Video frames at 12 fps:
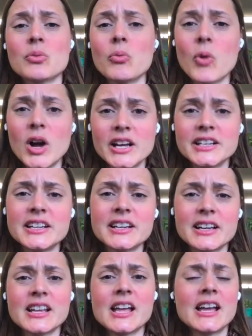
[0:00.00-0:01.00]
One
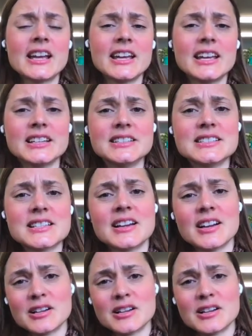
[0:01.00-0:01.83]
is